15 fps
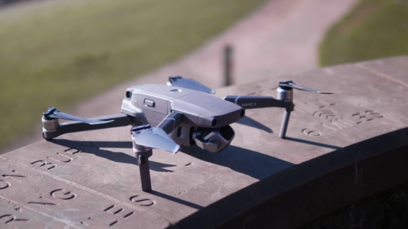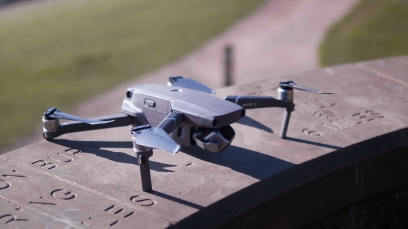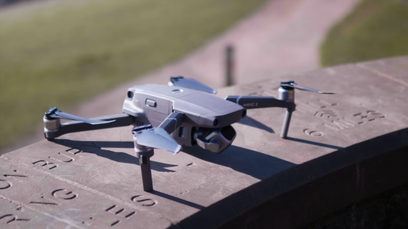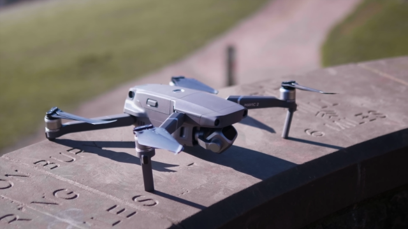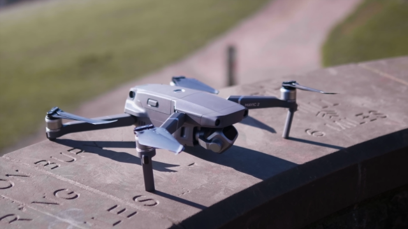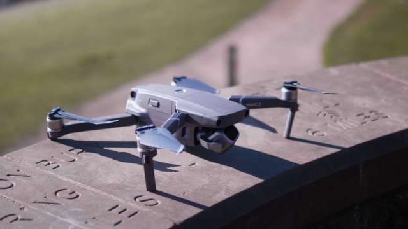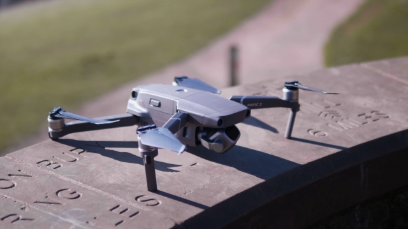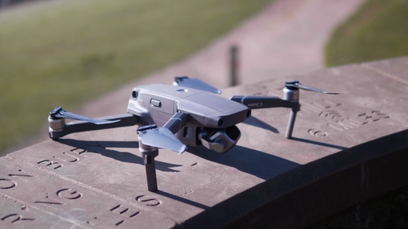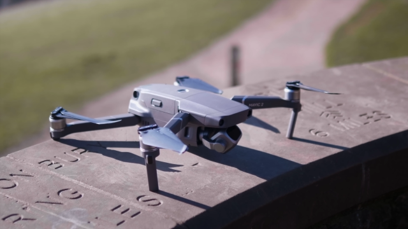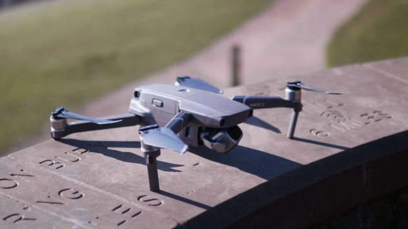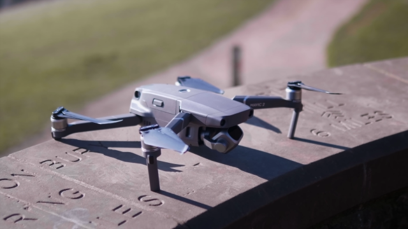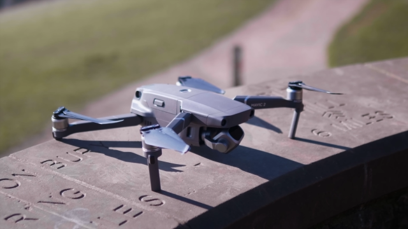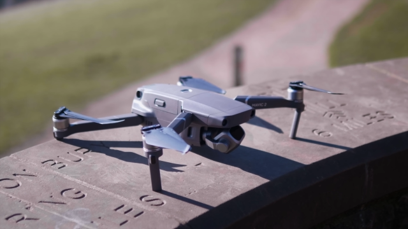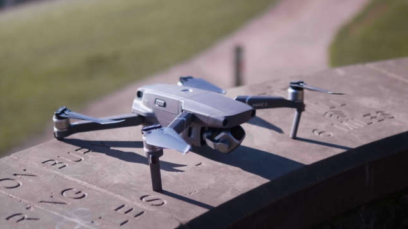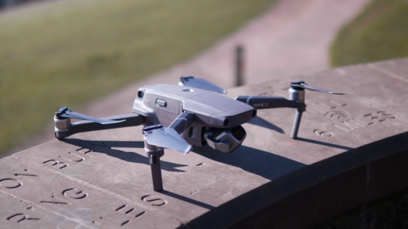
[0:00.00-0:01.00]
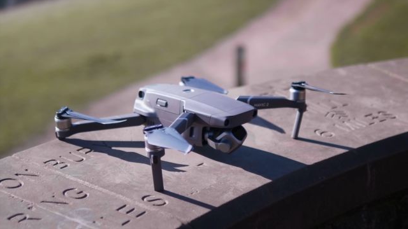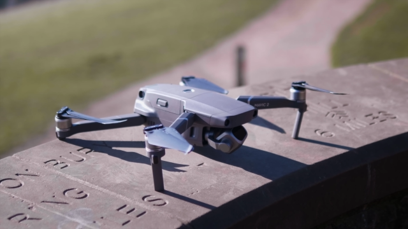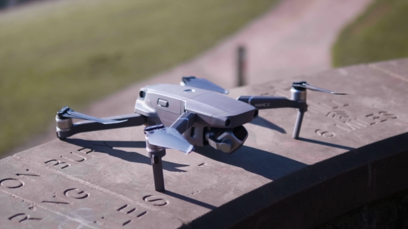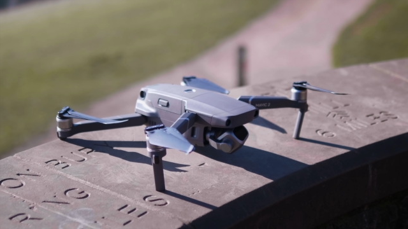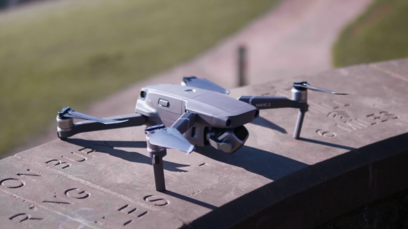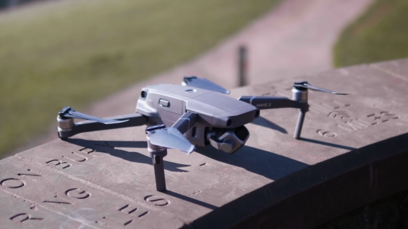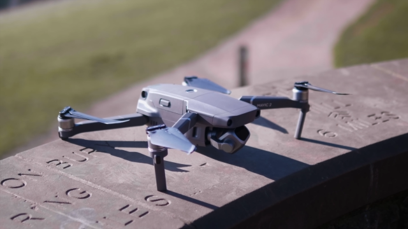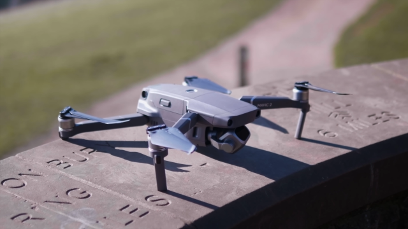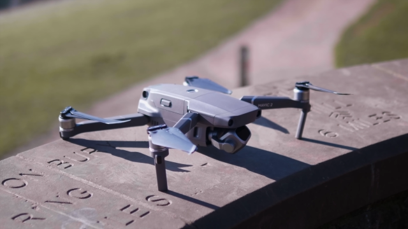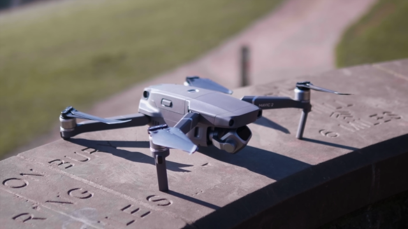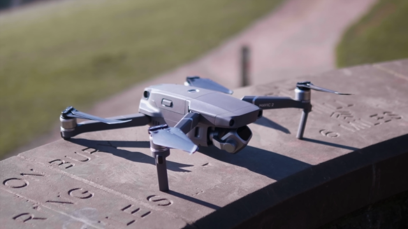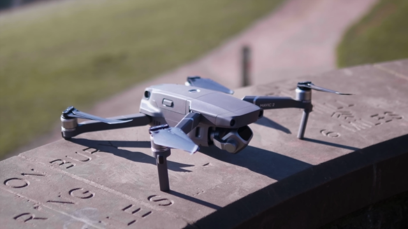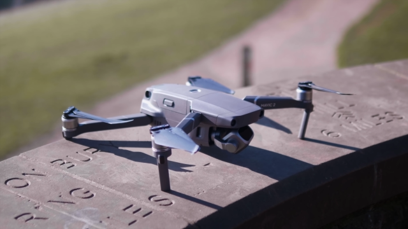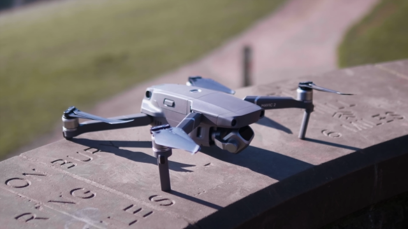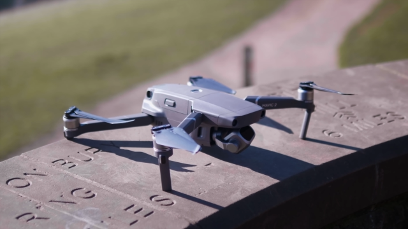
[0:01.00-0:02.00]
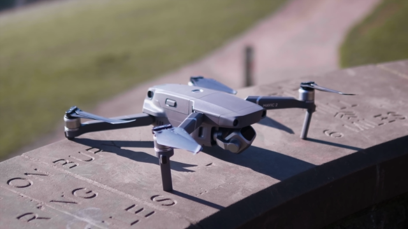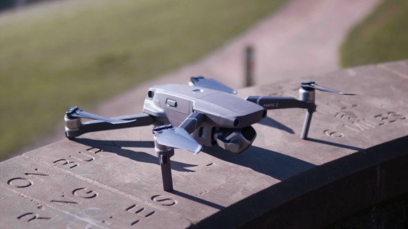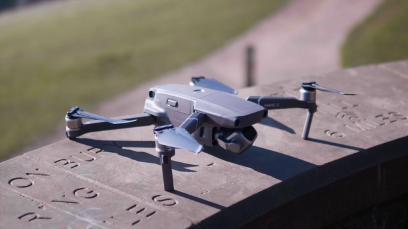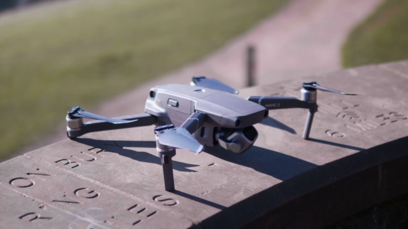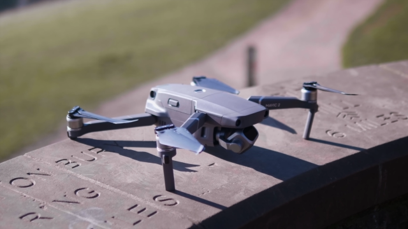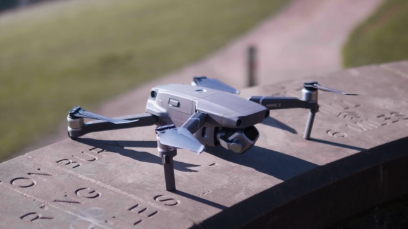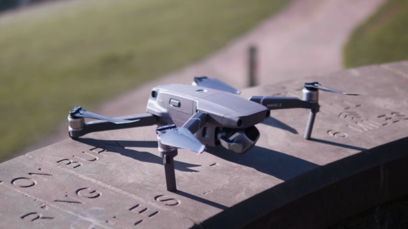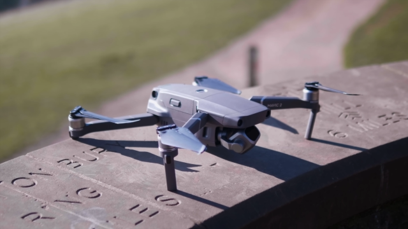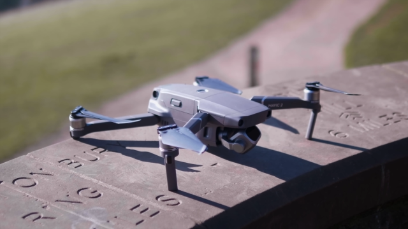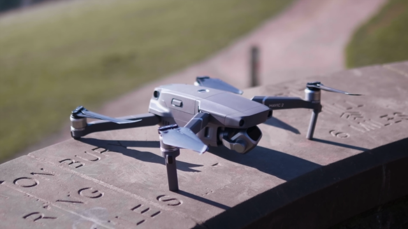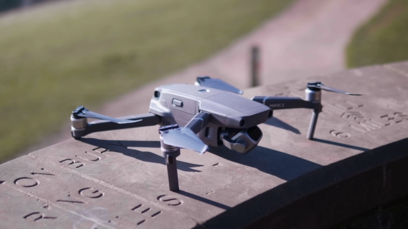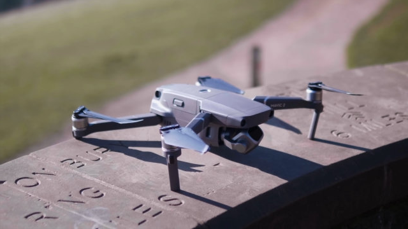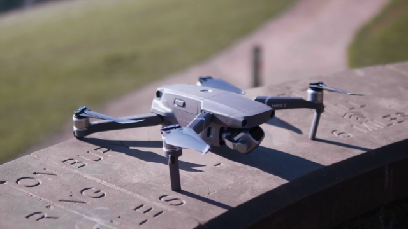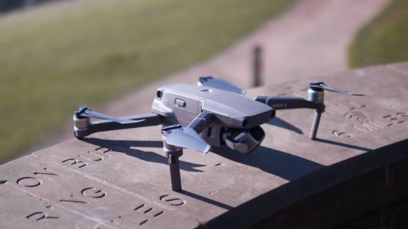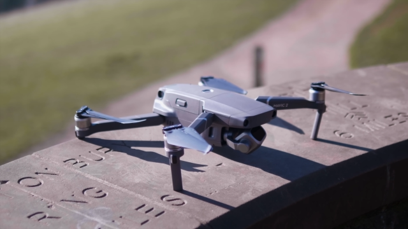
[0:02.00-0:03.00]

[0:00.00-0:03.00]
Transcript: (no speaker visible)